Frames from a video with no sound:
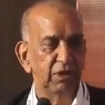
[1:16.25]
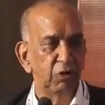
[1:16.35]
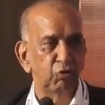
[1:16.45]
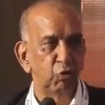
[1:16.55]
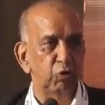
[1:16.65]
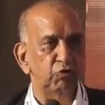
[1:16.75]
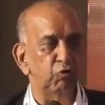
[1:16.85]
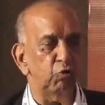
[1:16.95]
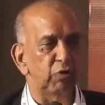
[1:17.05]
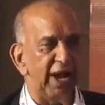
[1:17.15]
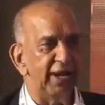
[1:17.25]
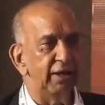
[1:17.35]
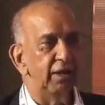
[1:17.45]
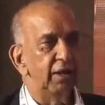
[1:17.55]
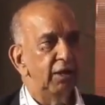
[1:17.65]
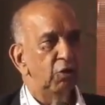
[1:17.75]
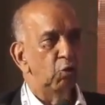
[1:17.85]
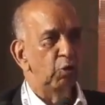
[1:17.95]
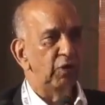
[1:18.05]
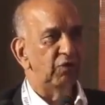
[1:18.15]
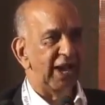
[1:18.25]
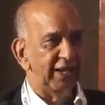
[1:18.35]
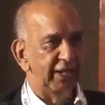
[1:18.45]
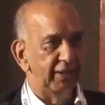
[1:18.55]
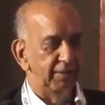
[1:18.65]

controls to grind to his liking.